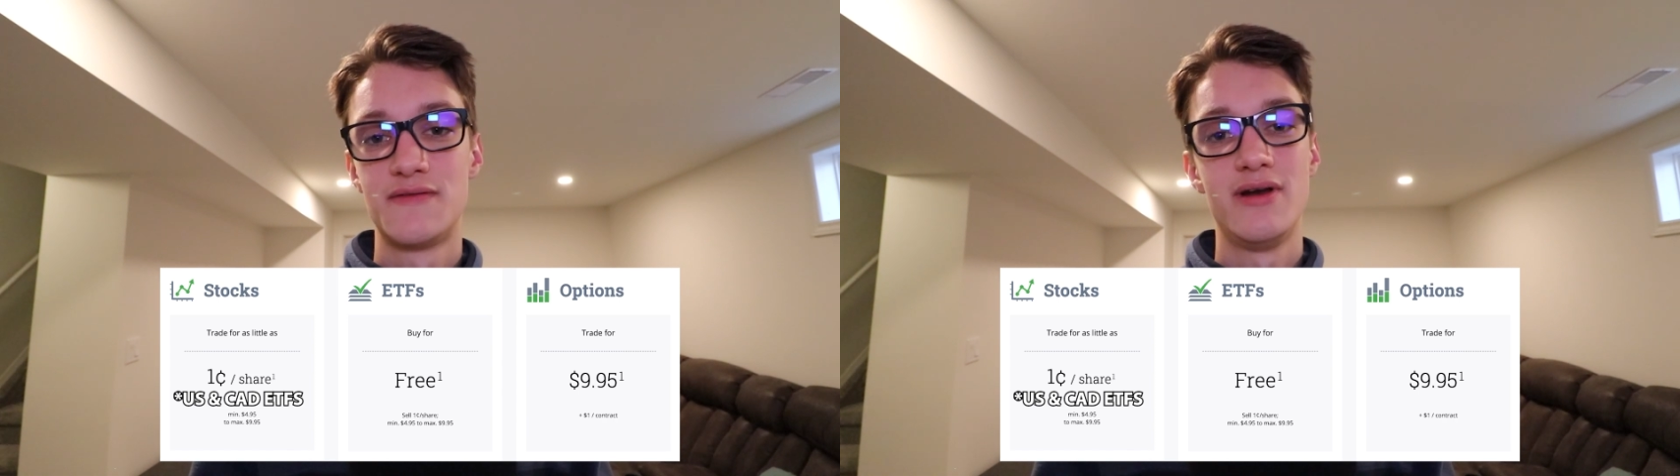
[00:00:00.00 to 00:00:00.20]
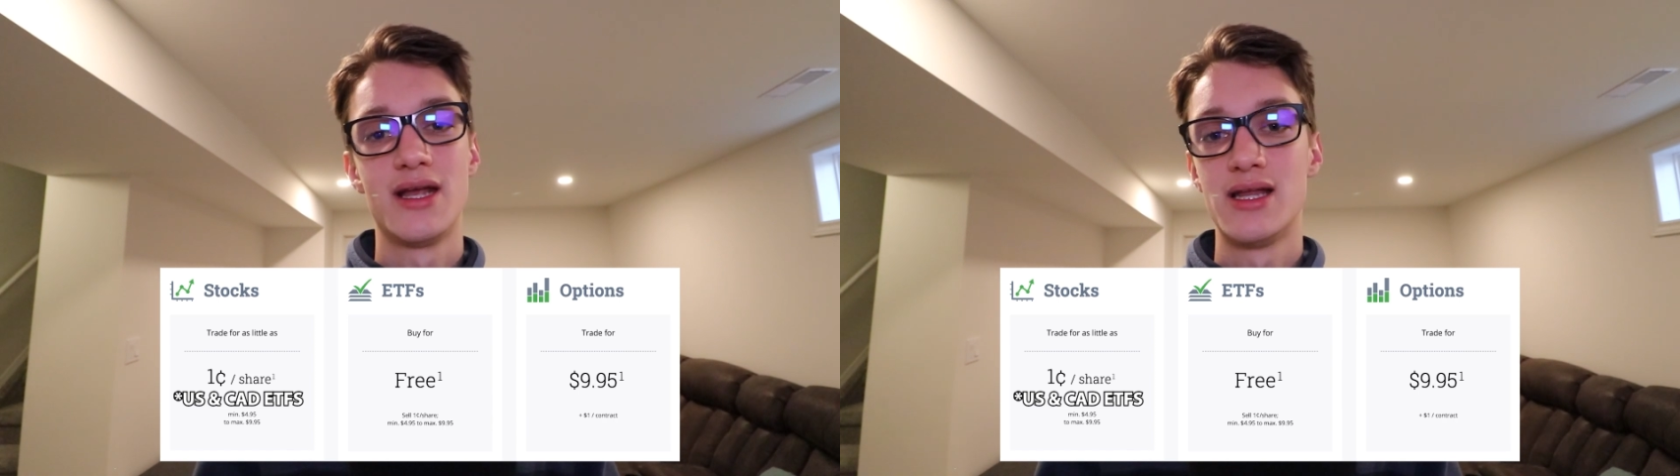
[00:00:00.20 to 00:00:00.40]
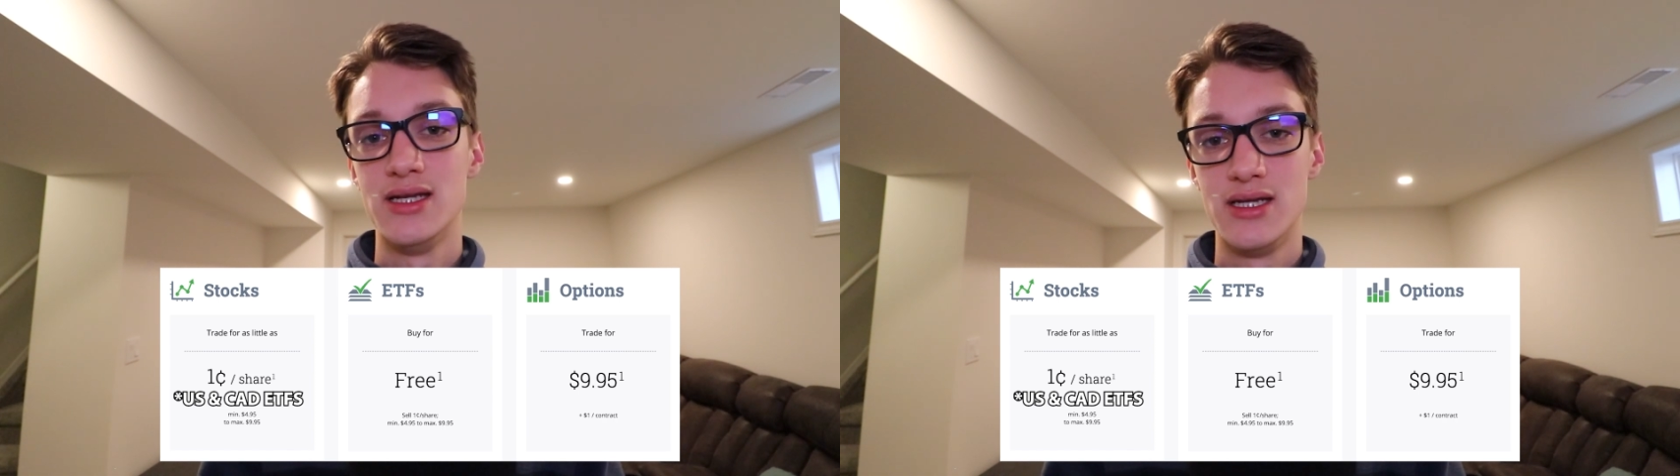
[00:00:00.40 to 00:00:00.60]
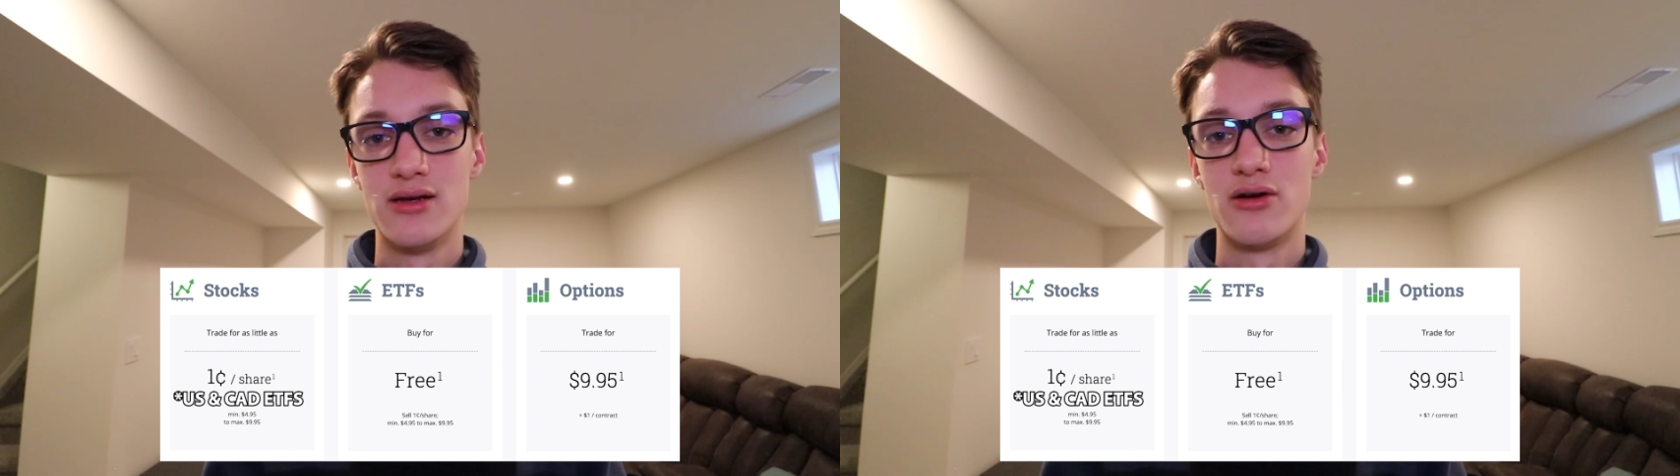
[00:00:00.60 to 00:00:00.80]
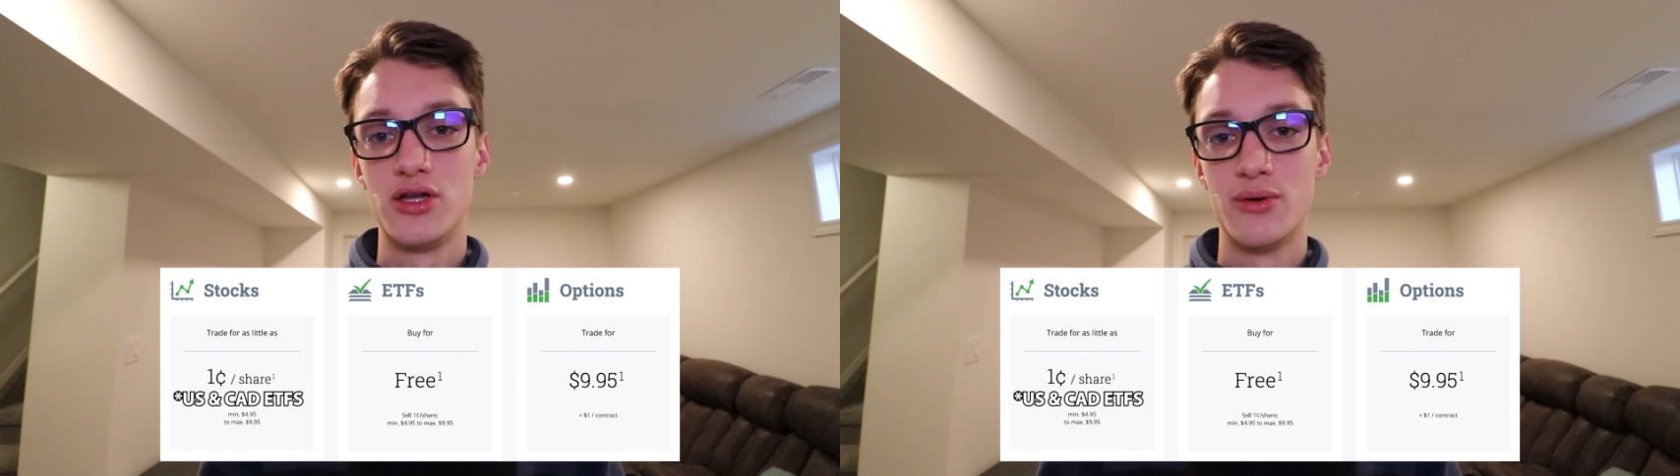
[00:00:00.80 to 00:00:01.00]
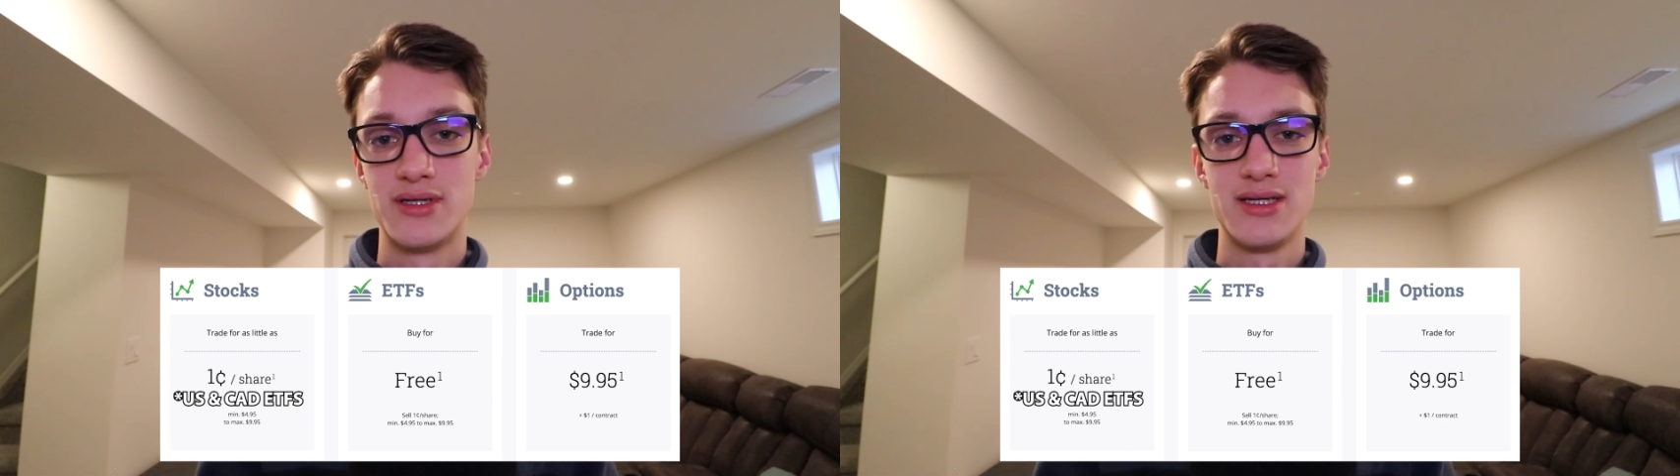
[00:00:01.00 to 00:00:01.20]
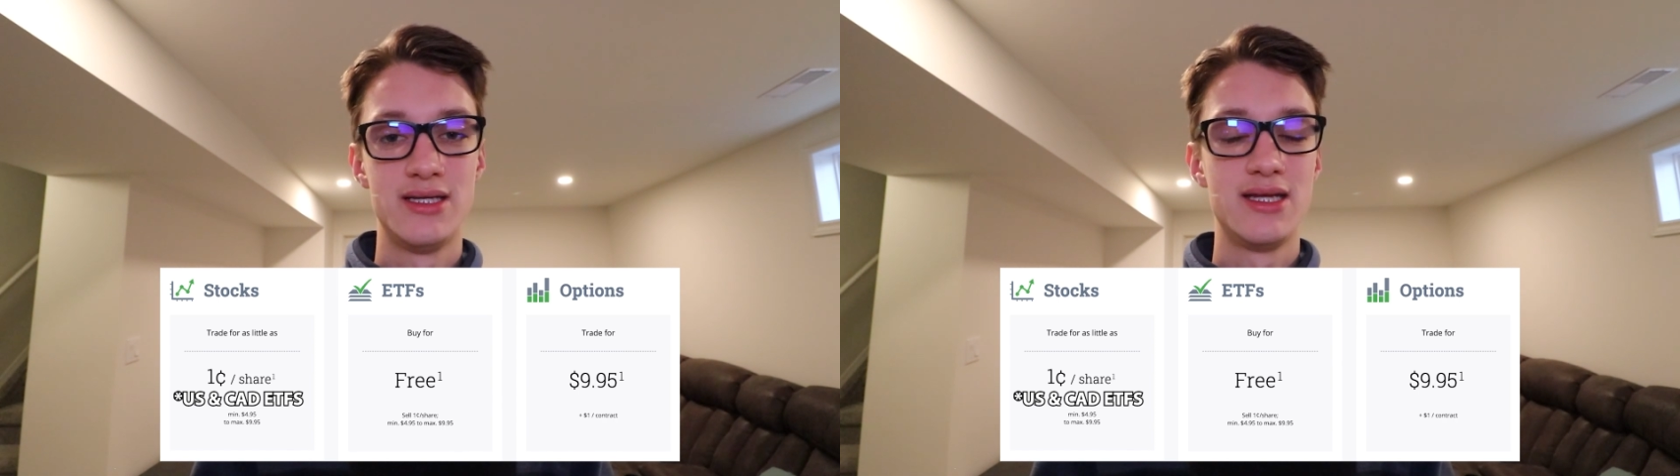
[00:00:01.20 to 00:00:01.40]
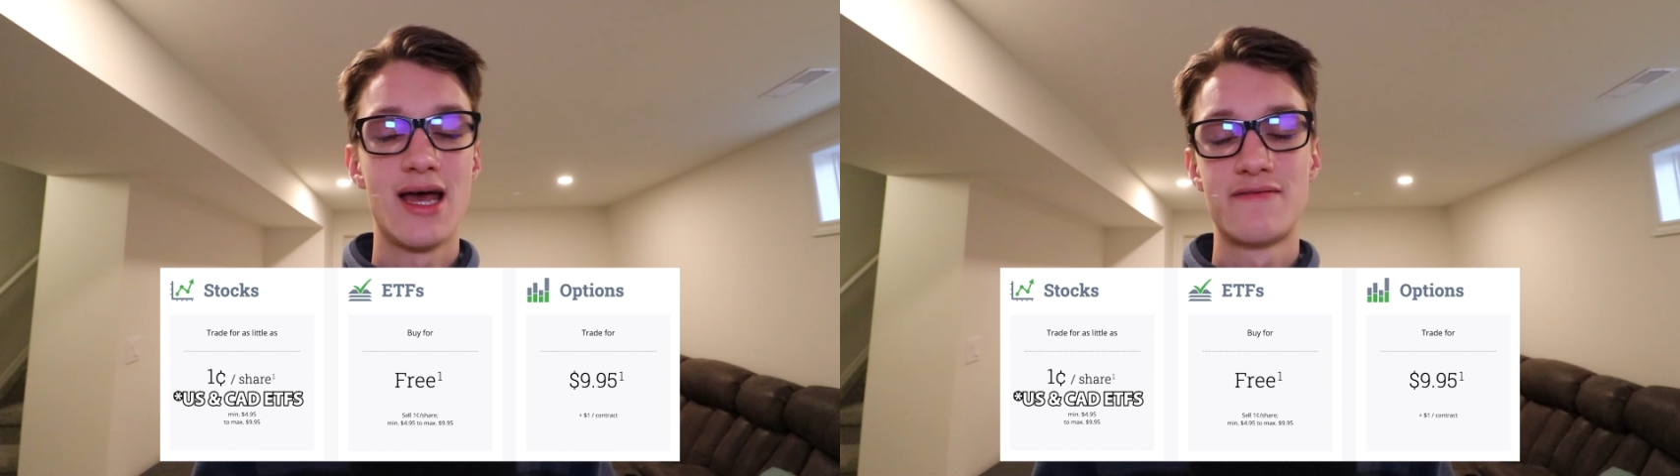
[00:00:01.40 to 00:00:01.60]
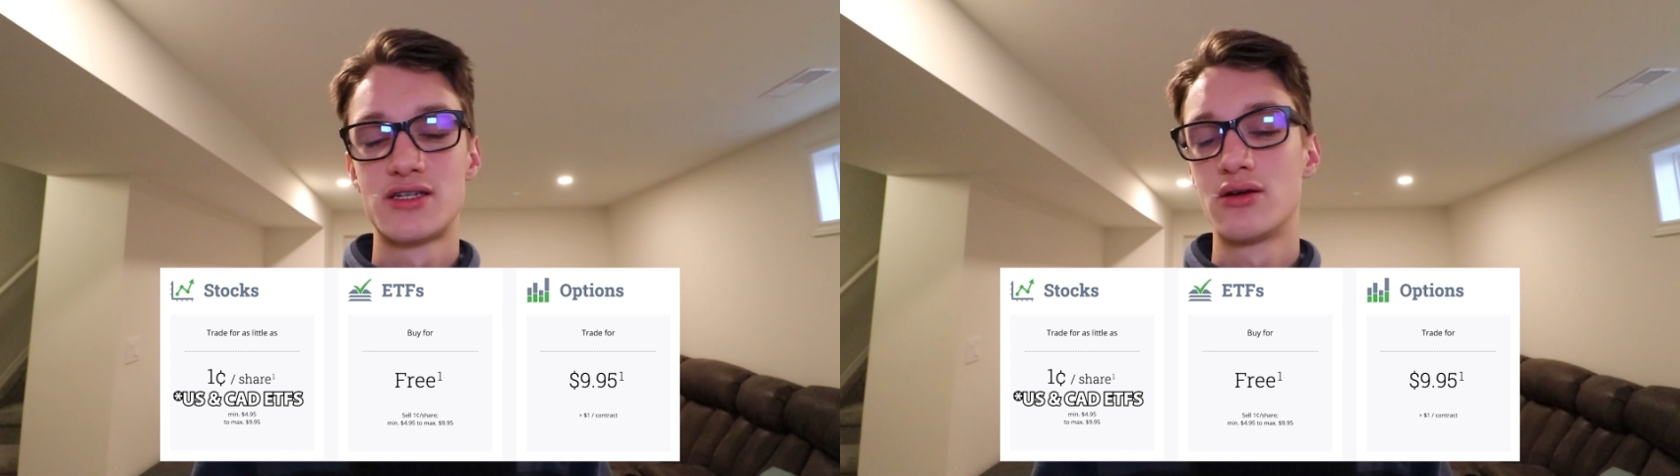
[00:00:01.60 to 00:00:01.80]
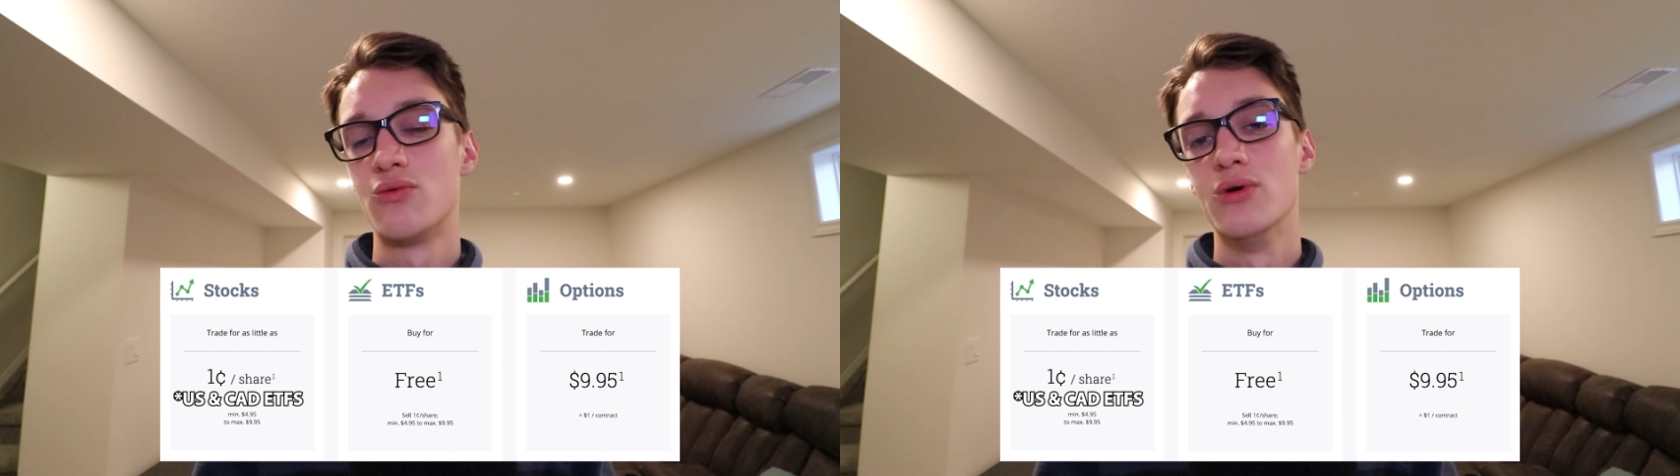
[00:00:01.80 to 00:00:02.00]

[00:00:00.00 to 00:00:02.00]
for any Canadian or US ETFs,